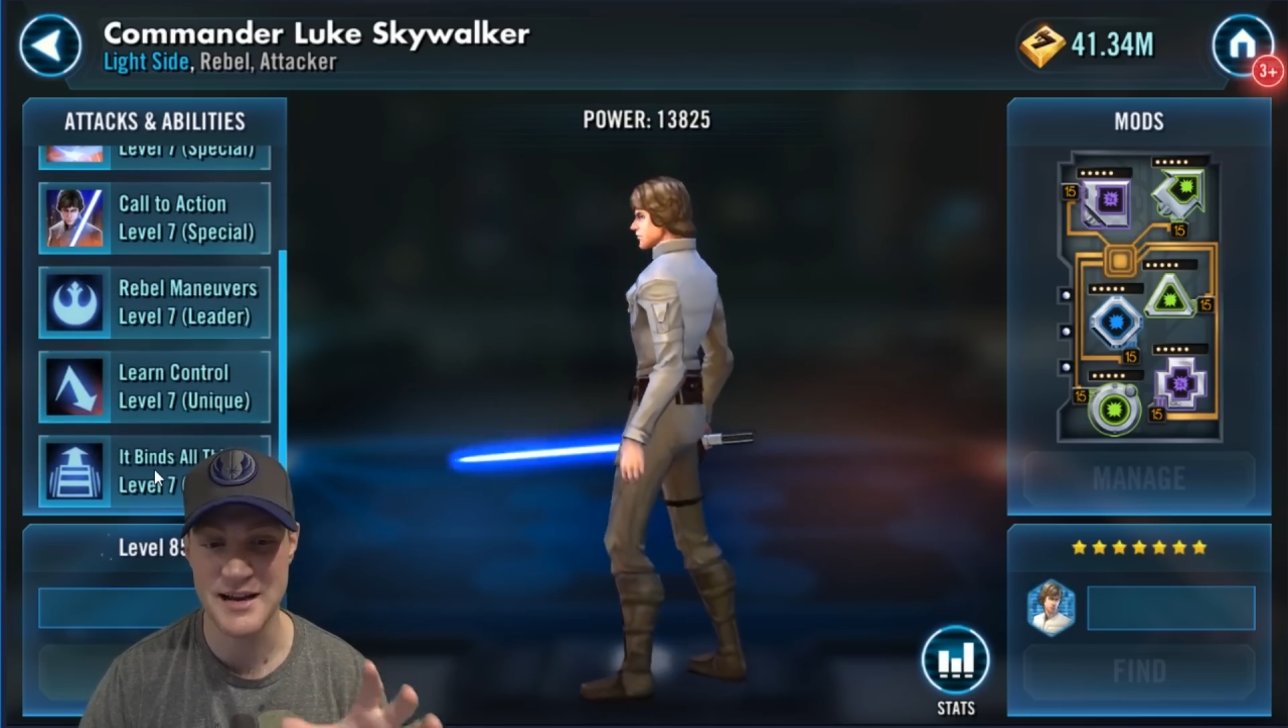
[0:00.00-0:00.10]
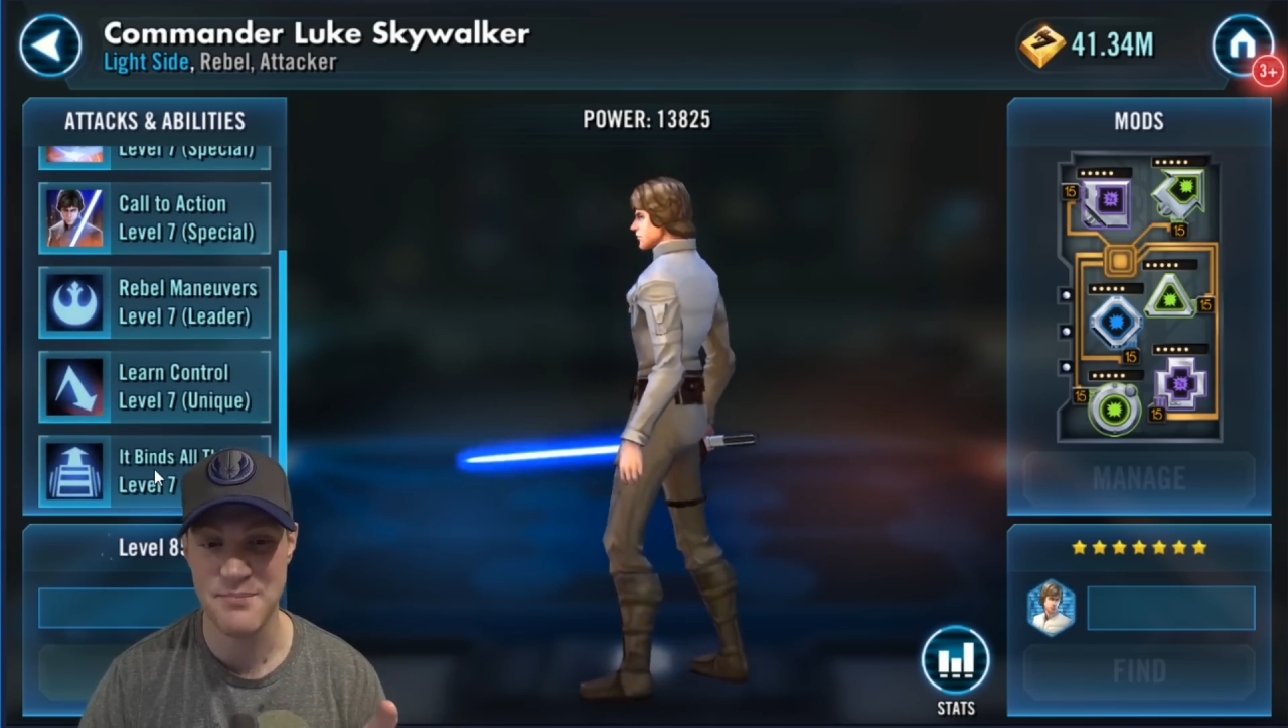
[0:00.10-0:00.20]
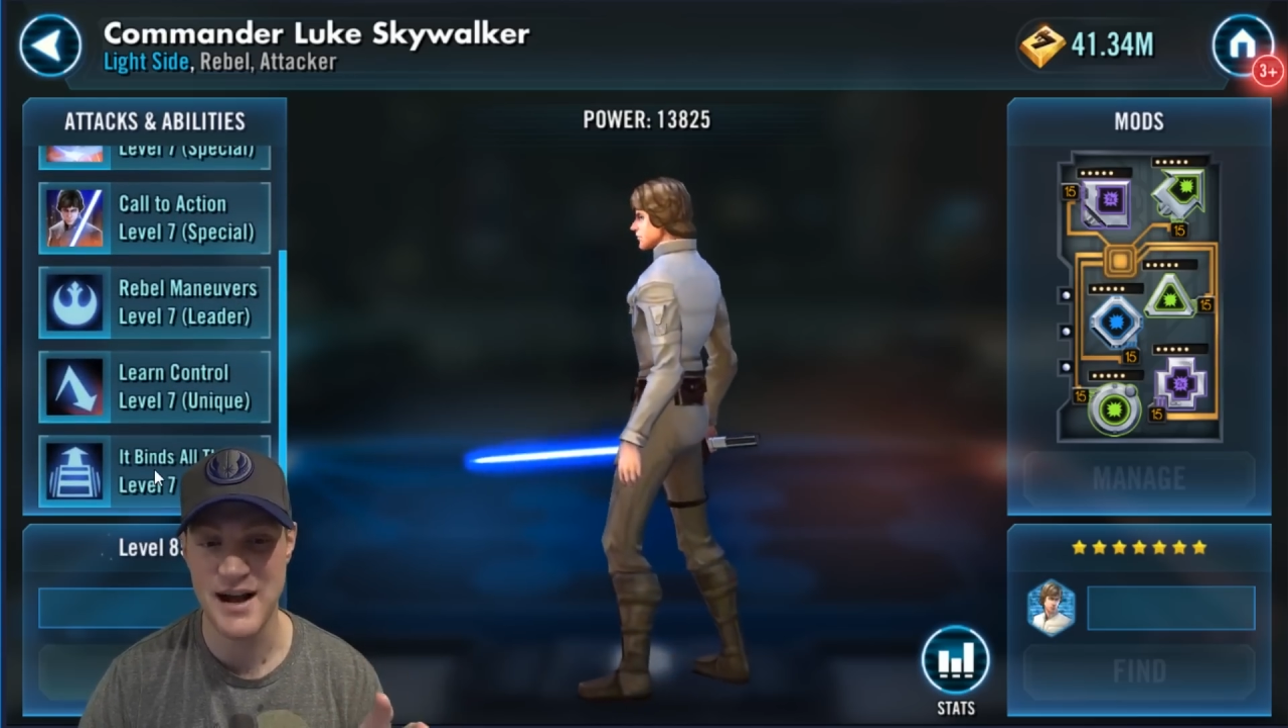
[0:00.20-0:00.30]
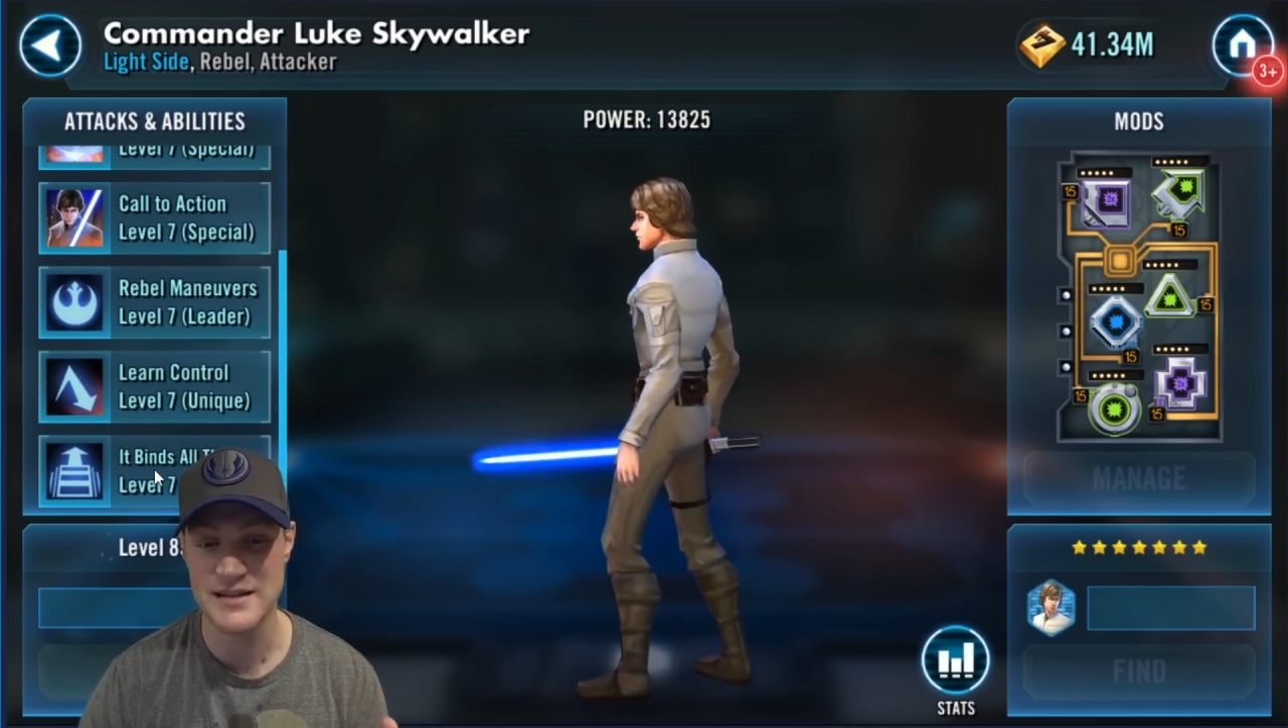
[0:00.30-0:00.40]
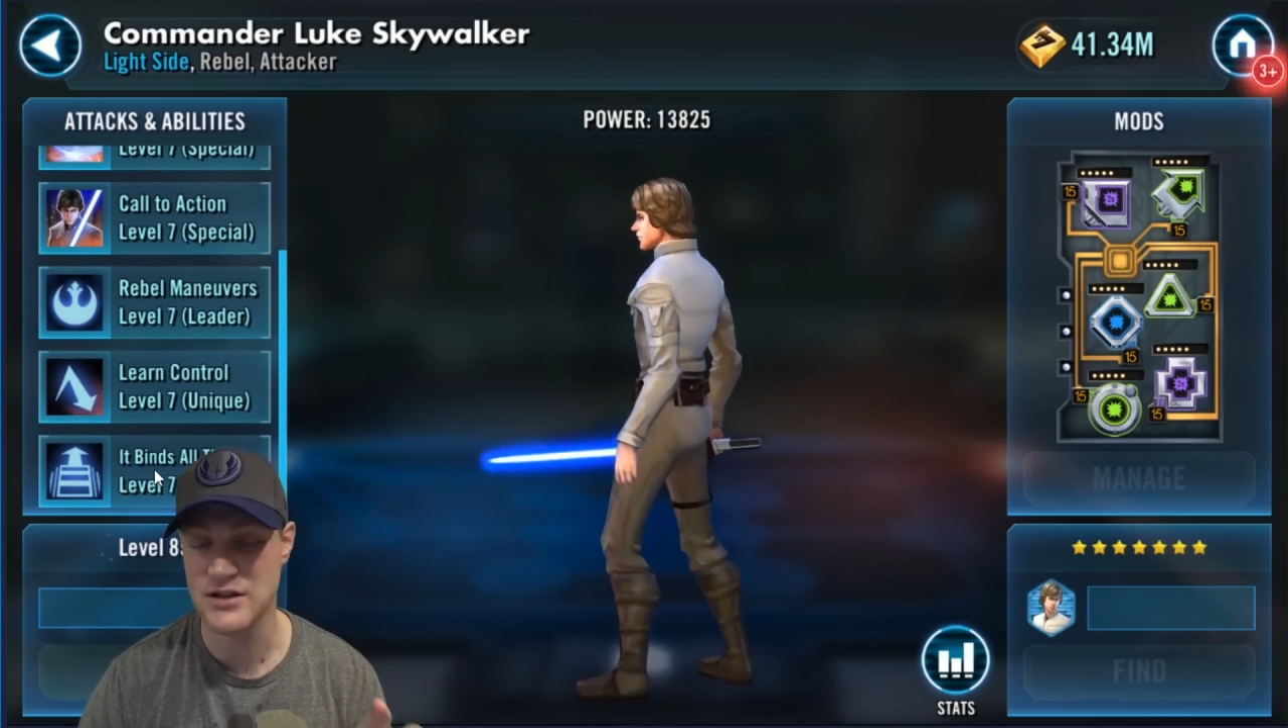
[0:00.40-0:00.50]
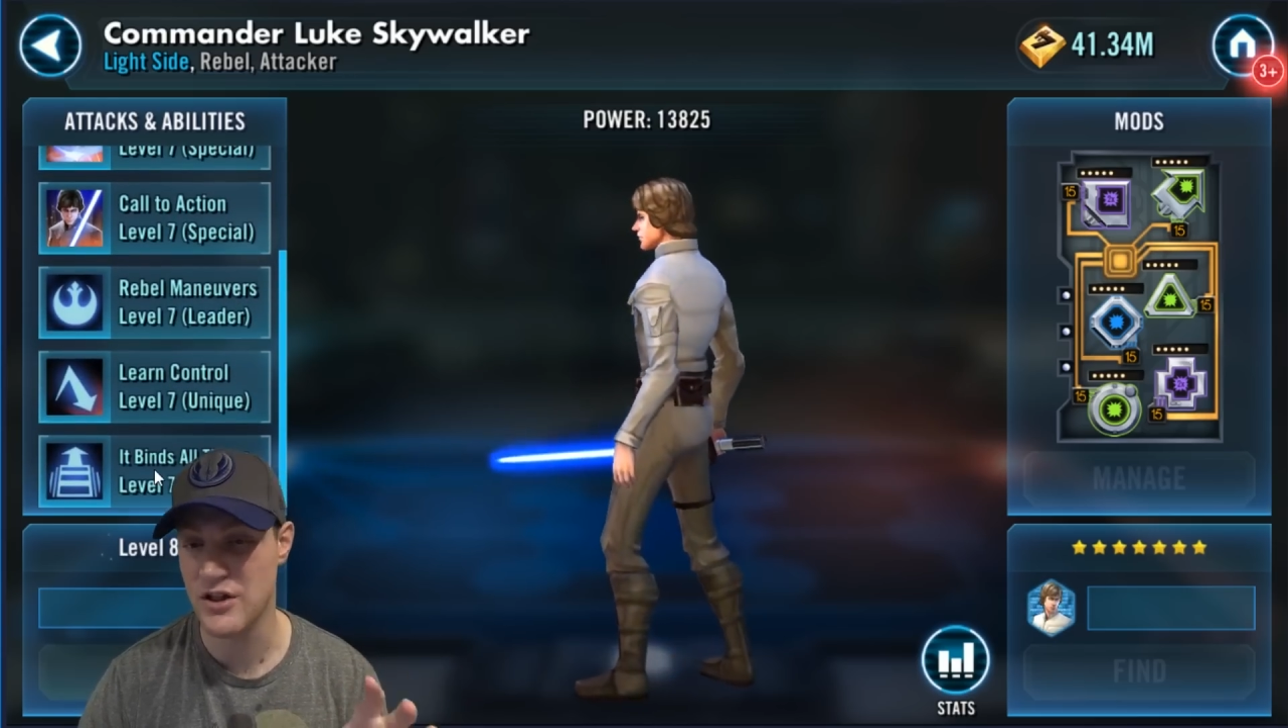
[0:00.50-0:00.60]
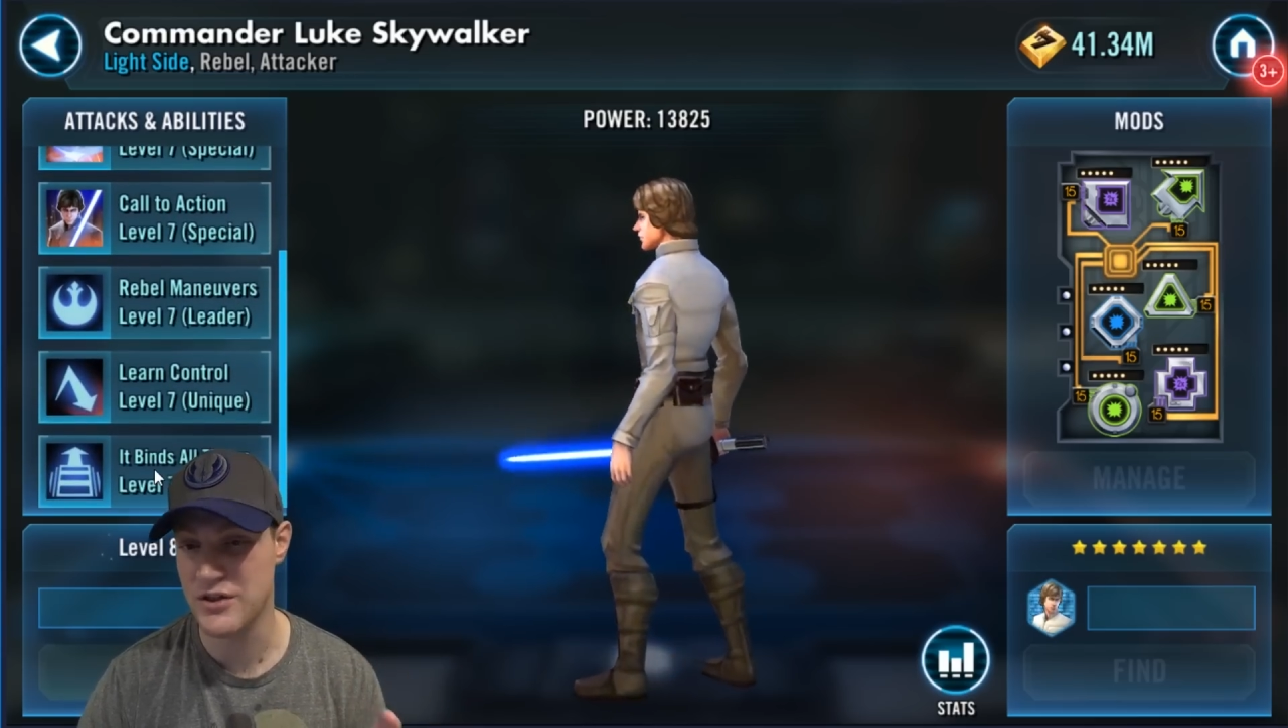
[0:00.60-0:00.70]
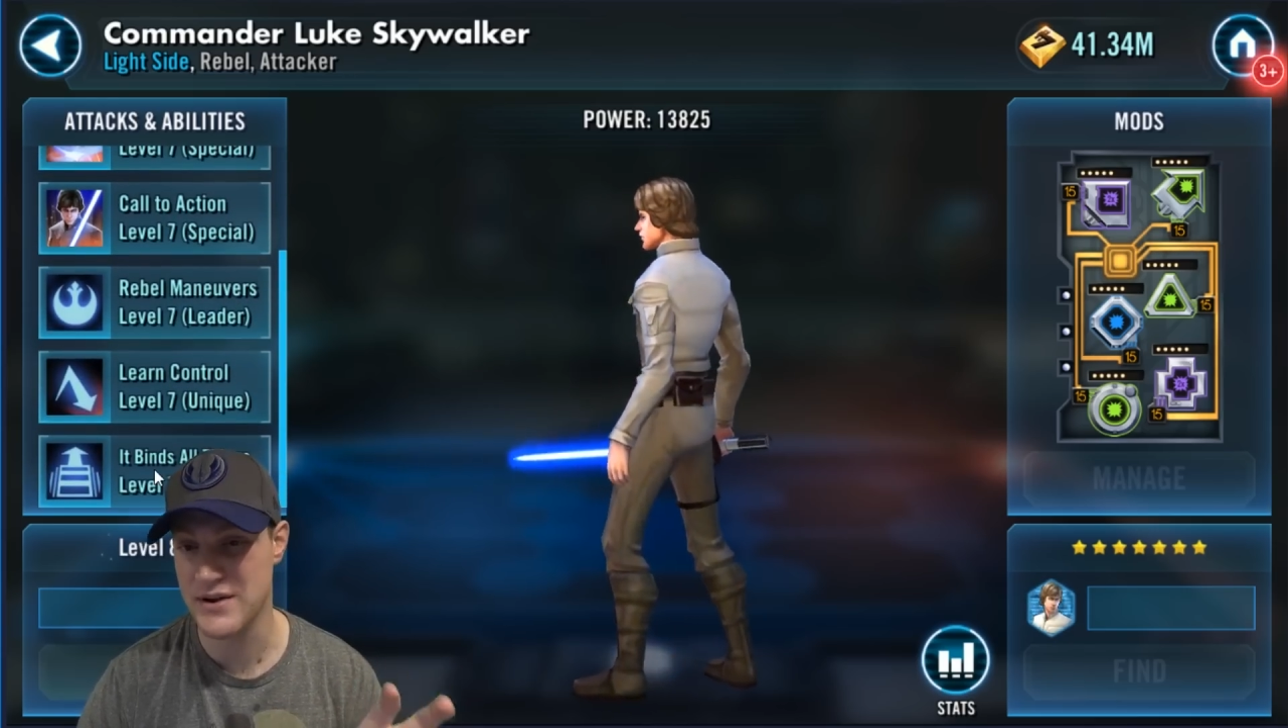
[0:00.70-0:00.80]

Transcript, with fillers: it binds all